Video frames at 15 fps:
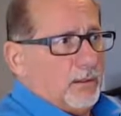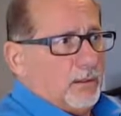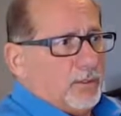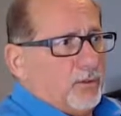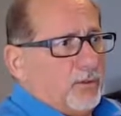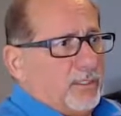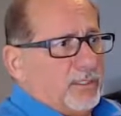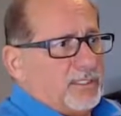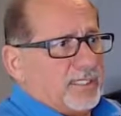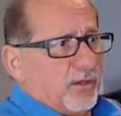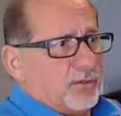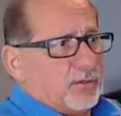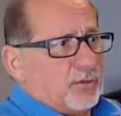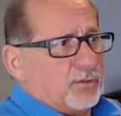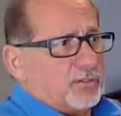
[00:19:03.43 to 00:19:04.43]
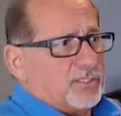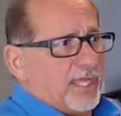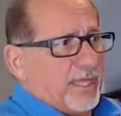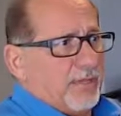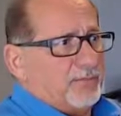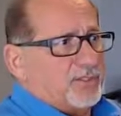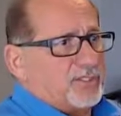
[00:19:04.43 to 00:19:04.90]
You could sell yours,
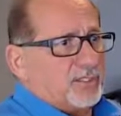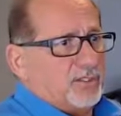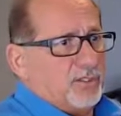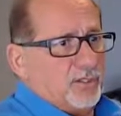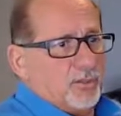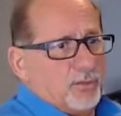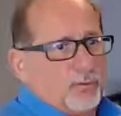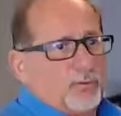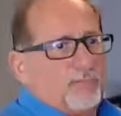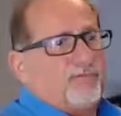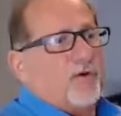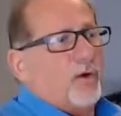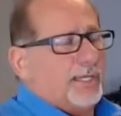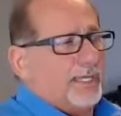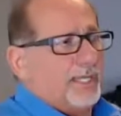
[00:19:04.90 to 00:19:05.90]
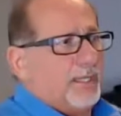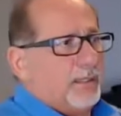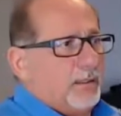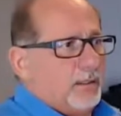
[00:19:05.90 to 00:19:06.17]
Tam, to Vonnie.